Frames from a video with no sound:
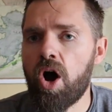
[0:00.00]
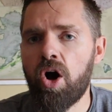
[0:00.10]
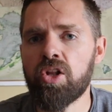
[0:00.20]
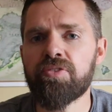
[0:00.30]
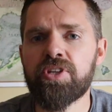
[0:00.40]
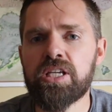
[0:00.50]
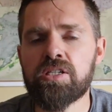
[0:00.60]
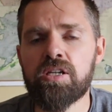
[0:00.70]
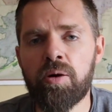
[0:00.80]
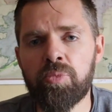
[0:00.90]
All of
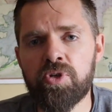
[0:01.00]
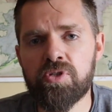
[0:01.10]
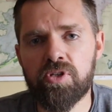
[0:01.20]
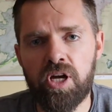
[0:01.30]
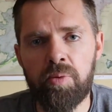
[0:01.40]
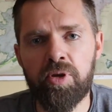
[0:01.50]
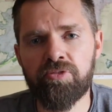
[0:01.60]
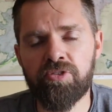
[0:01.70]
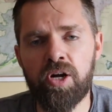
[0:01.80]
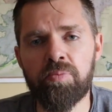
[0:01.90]
these numbers are coming
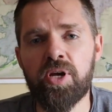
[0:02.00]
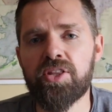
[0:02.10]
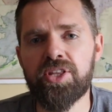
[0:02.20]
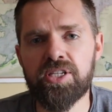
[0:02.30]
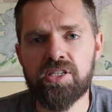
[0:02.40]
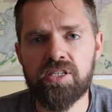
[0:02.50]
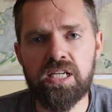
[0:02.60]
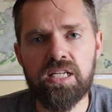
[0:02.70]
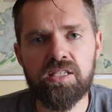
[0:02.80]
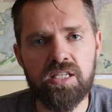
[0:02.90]
from the
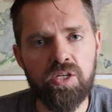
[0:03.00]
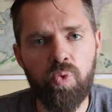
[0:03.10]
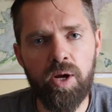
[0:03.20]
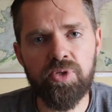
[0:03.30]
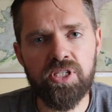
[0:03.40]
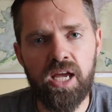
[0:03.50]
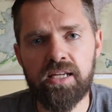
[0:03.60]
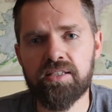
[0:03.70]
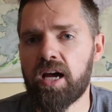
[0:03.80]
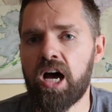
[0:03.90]
CDC
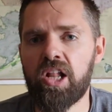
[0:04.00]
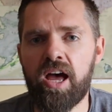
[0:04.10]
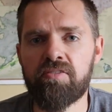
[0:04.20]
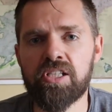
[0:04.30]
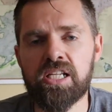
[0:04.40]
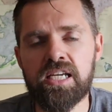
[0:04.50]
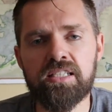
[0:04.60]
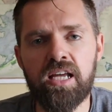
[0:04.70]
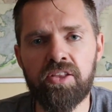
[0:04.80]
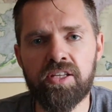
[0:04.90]
website. I'll have a
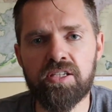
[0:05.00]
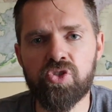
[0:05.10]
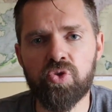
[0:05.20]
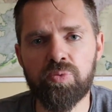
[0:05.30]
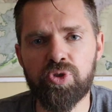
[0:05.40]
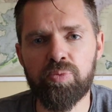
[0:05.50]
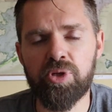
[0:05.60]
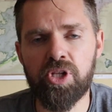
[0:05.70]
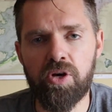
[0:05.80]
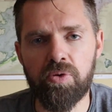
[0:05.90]
link down in the description
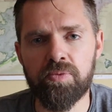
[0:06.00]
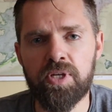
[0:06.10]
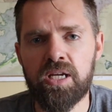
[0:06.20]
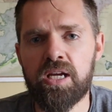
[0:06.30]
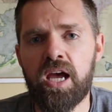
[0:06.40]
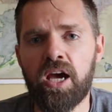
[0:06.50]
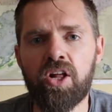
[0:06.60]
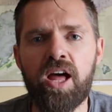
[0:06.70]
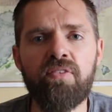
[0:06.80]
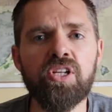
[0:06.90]
below. And
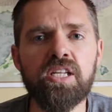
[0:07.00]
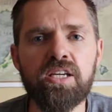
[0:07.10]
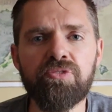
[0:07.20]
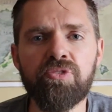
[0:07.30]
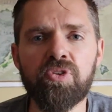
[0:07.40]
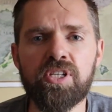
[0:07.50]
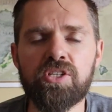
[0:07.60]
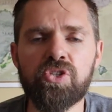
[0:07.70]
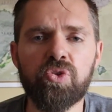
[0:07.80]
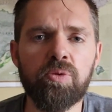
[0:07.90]
I'll have a link for the
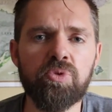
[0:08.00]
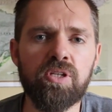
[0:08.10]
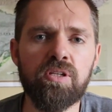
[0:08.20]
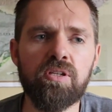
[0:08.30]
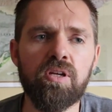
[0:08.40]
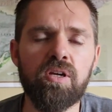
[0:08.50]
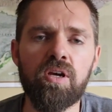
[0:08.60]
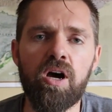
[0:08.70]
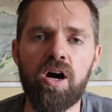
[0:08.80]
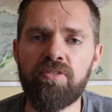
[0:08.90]
description
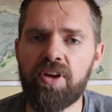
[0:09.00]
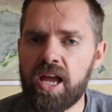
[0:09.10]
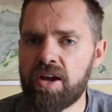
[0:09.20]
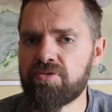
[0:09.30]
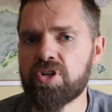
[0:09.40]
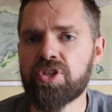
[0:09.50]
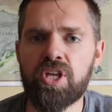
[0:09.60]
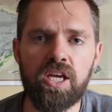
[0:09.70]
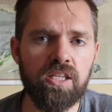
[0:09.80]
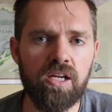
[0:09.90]
of
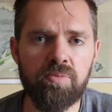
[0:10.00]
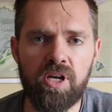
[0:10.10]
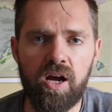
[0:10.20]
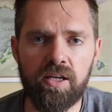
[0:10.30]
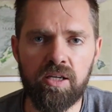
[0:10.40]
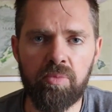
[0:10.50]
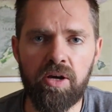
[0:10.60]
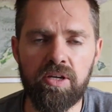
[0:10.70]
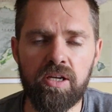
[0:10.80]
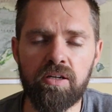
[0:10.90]
everything that I'm talking
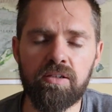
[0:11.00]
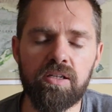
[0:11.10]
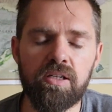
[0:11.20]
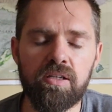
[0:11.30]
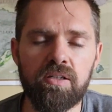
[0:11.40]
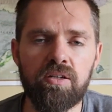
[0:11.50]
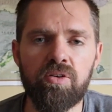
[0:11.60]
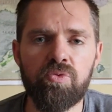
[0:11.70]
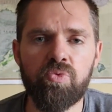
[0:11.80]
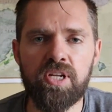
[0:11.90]
about here
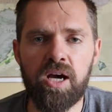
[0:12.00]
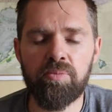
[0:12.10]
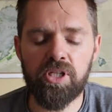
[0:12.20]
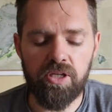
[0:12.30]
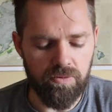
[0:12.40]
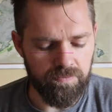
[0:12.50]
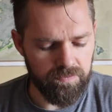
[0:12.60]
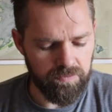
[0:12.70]
down below.